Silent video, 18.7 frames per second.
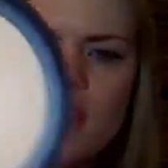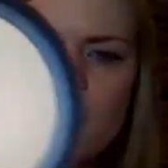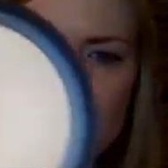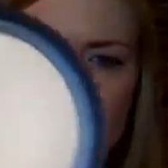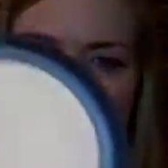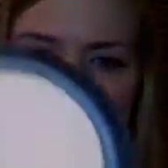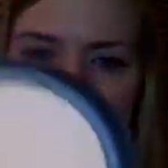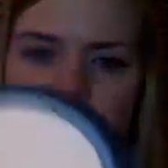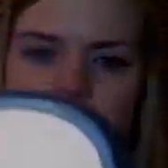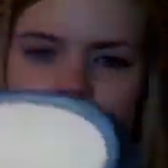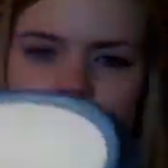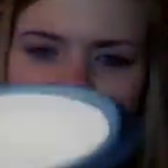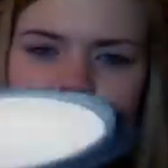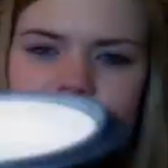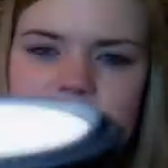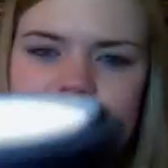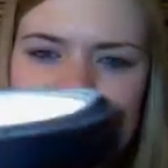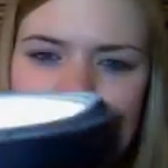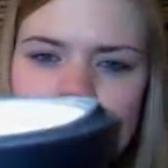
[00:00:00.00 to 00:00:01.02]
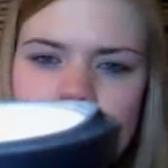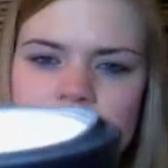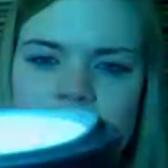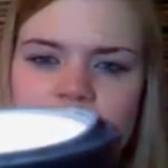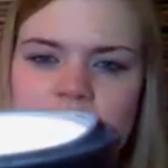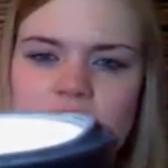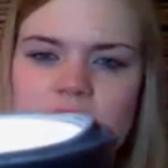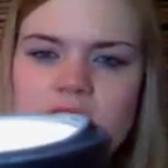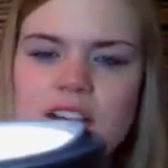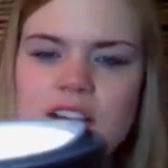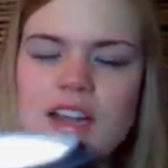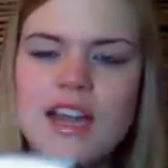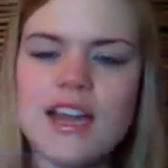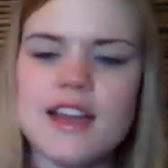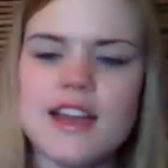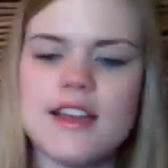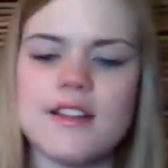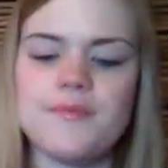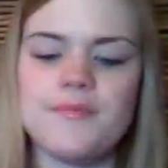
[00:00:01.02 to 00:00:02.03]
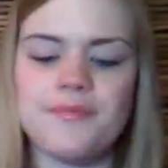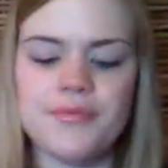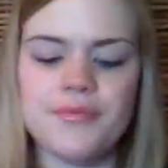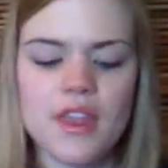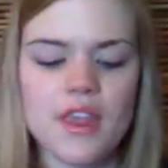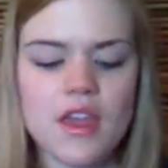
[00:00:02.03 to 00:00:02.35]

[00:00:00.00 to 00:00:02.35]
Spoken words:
Quite a bit of a dip in there. And